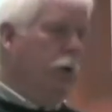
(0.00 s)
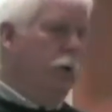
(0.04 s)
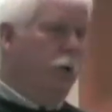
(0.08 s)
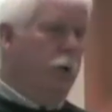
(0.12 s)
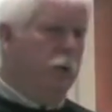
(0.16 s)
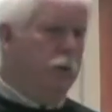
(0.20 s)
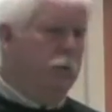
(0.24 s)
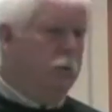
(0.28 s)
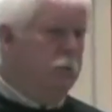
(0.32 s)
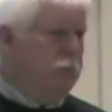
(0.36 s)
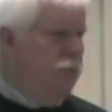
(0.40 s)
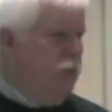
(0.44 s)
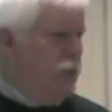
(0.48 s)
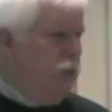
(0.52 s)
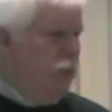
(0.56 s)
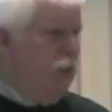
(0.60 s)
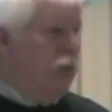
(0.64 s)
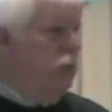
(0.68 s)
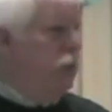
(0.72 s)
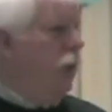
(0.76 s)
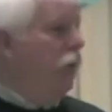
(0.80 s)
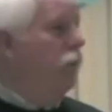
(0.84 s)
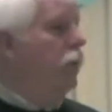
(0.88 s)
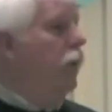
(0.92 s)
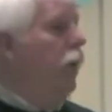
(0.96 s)
like 6,
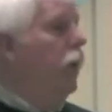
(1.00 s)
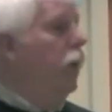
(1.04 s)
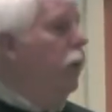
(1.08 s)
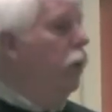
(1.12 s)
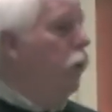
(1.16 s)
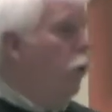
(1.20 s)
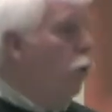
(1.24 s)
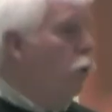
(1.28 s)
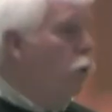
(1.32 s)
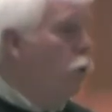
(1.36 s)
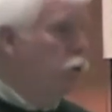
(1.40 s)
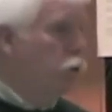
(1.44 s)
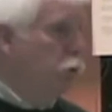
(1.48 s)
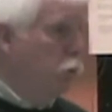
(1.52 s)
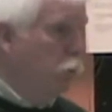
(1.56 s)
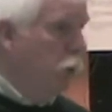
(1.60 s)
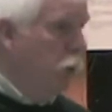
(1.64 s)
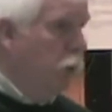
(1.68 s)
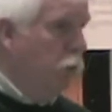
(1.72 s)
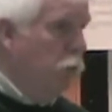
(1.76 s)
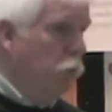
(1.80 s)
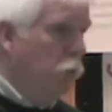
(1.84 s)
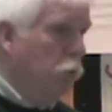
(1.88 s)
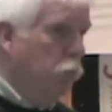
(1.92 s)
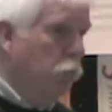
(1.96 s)
7, 8 holes.
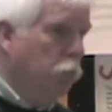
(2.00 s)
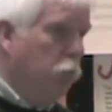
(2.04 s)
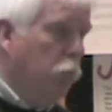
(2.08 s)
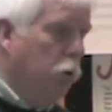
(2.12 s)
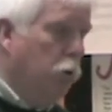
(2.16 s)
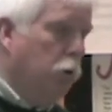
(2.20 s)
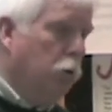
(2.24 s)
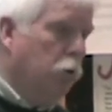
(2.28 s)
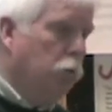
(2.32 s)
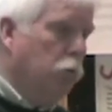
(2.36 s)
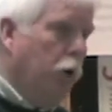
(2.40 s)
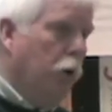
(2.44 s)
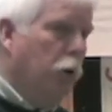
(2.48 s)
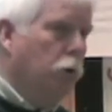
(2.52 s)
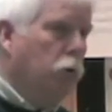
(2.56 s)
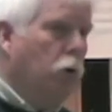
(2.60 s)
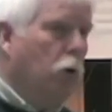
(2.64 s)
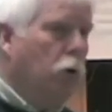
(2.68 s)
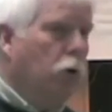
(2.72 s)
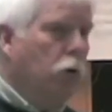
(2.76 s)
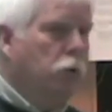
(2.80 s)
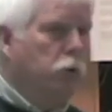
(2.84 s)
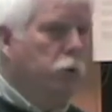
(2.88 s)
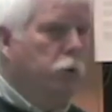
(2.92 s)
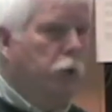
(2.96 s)
One
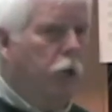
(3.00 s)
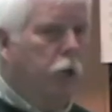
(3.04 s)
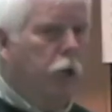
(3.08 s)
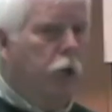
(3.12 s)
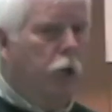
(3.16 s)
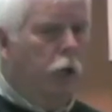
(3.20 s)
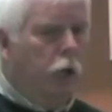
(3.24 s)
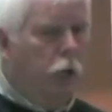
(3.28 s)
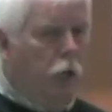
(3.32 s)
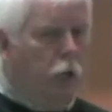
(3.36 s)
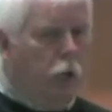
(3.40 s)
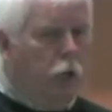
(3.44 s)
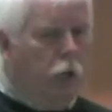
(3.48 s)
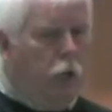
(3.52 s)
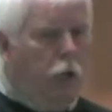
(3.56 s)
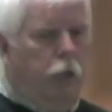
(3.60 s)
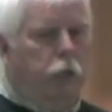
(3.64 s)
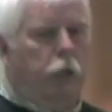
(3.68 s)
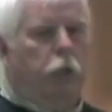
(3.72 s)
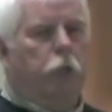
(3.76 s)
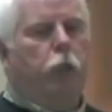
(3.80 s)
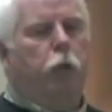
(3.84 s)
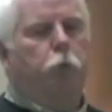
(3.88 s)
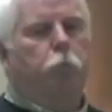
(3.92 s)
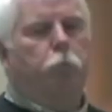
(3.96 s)
groundhog will dig, and
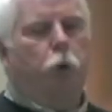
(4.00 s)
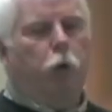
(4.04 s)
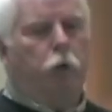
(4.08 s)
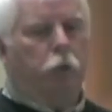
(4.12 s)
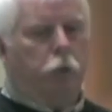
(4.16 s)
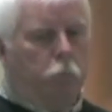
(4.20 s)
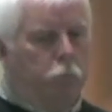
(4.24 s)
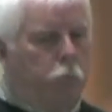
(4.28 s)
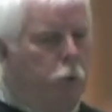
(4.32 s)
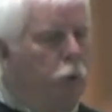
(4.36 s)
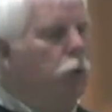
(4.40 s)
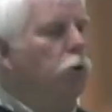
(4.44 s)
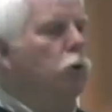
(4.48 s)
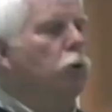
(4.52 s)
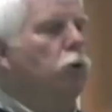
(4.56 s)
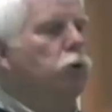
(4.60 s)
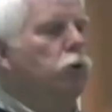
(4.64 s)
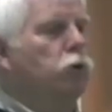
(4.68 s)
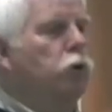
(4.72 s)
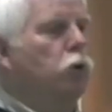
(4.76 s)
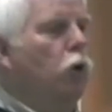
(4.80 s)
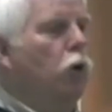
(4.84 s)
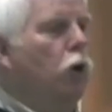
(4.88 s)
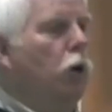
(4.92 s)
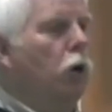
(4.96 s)
then they bring the mineral
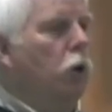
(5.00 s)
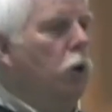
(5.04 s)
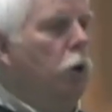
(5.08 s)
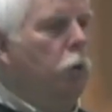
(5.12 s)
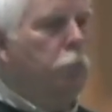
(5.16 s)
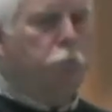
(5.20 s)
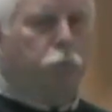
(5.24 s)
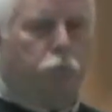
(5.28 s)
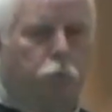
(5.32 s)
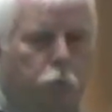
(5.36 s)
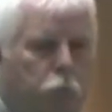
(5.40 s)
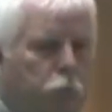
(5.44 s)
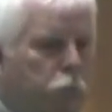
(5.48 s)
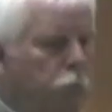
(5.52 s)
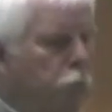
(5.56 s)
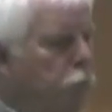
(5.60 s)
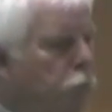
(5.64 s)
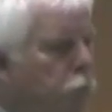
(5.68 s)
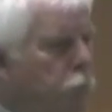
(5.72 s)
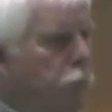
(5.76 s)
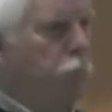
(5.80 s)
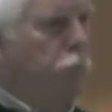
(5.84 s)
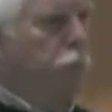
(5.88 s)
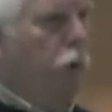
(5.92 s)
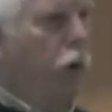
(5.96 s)
soil up from
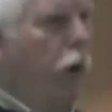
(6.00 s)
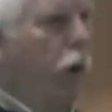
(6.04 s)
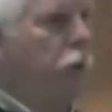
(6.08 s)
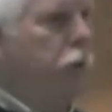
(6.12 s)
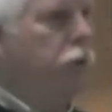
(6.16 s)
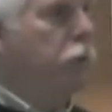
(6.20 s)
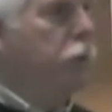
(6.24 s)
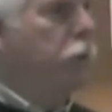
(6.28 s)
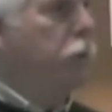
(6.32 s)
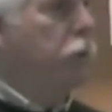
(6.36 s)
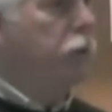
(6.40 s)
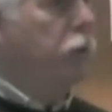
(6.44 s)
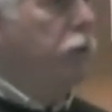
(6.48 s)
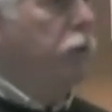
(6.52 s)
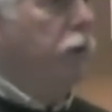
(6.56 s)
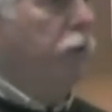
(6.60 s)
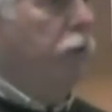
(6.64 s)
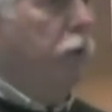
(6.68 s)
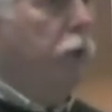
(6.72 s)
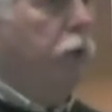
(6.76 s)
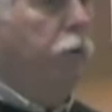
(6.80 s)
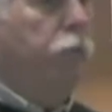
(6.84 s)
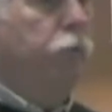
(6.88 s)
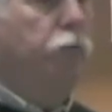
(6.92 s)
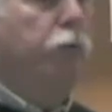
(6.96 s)
5, 6,
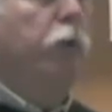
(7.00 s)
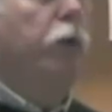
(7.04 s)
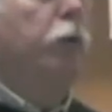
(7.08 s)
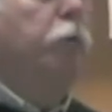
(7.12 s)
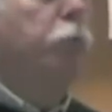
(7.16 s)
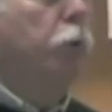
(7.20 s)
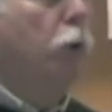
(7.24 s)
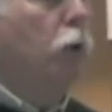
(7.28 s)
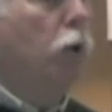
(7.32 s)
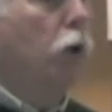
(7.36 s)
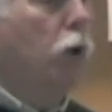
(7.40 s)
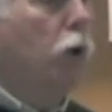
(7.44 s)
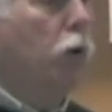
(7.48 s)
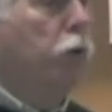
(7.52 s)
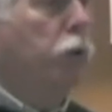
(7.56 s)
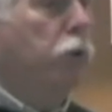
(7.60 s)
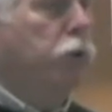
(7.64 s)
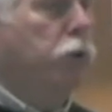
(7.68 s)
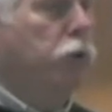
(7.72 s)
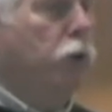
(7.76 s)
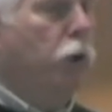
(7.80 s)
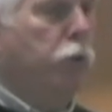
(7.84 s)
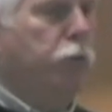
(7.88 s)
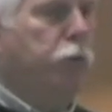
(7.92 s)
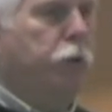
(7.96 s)
7, 8 feet below the
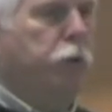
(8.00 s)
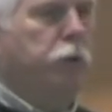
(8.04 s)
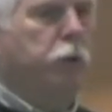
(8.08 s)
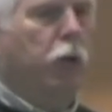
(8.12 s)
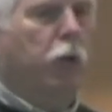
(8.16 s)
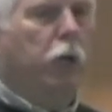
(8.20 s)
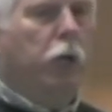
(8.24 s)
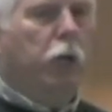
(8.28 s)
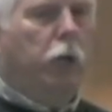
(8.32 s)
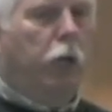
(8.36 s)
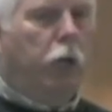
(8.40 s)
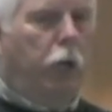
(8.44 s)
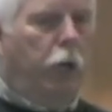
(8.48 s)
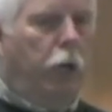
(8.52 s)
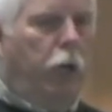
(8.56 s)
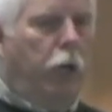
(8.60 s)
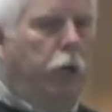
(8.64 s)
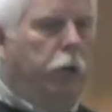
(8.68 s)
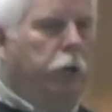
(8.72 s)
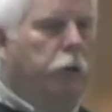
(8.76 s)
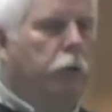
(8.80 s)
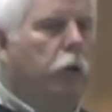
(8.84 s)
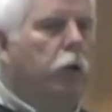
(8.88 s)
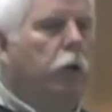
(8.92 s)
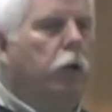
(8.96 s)
surface,
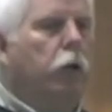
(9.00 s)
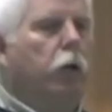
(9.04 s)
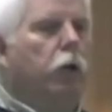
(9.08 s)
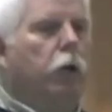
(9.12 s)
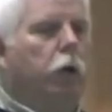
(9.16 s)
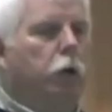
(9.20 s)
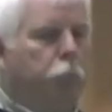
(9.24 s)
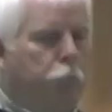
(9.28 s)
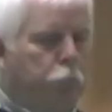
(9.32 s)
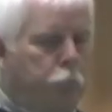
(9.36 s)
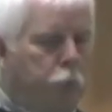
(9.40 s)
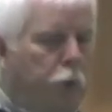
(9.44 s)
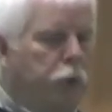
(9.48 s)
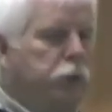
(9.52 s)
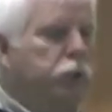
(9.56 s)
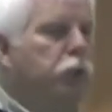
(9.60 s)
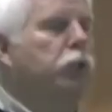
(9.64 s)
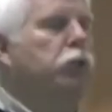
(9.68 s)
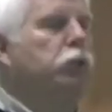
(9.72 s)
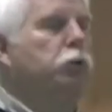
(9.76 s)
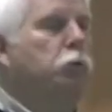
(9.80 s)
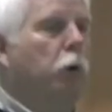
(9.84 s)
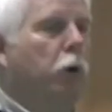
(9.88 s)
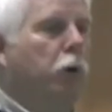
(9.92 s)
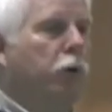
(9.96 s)
and it
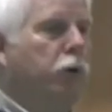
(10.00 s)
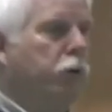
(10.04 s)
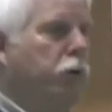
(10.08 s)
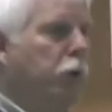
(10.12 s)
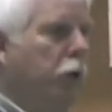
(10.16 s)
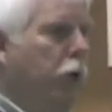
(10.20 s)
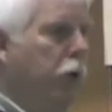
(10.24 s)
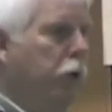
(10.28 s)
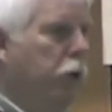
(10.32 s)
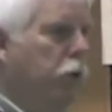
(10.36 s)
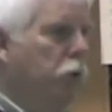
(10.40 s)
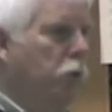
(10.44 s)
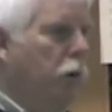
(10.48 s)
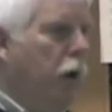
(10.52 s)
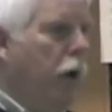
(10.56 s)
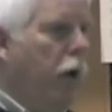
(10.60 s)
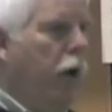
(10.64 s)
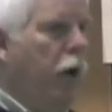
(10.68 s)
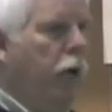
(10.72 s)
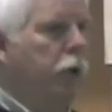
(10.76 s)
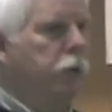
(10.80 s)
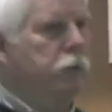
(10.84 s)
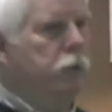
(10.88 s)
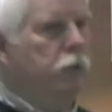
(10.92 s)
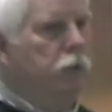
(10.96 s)
mixes with dead
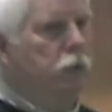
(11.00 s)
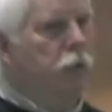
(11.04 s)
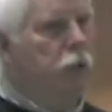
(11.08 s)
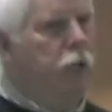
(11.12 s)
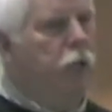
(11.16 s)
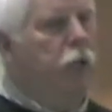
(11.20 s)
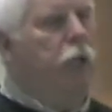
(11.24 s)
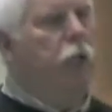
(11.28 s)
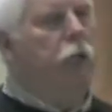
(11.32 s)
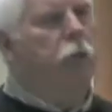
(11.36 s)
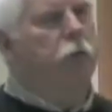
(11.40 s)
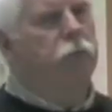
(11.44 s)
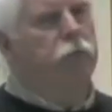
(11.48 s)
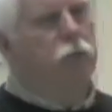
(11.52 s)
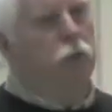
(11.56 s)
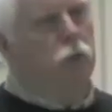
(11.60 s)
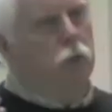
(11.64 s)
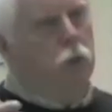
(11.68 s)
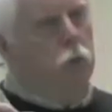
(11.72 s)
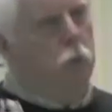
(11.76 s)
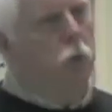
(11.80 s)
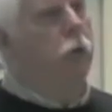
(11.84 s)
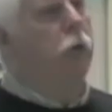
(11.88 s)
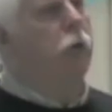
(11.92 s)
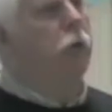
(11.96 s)
grass and leaves
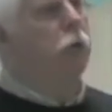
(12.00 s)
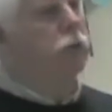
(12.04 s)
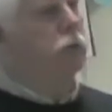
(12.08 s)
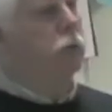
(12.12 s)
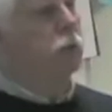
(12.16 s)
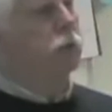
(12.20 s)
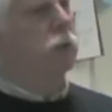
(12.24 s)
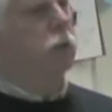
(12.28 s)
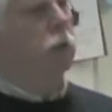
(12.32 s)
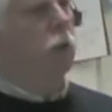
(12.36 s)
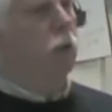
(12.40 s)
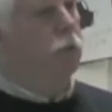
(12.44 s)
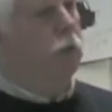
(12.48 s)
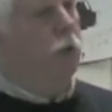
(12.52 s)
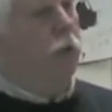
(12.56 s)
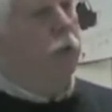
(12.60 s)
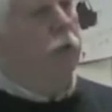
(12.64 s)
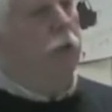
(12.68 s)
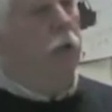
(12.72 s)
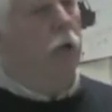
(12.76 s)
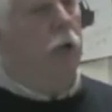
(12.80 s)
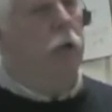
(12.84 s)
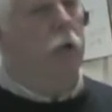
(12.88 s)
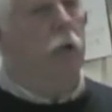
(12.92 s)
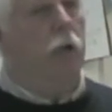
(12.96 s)
and twigs and stuff
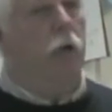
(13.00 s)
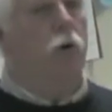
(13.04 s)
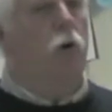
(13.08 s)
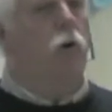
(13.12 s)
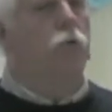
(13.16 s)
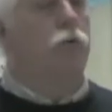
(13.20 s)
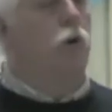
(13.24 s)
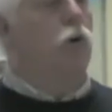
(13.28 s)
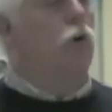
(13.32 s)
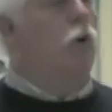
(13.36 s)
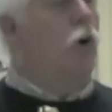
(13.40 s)
like that. And over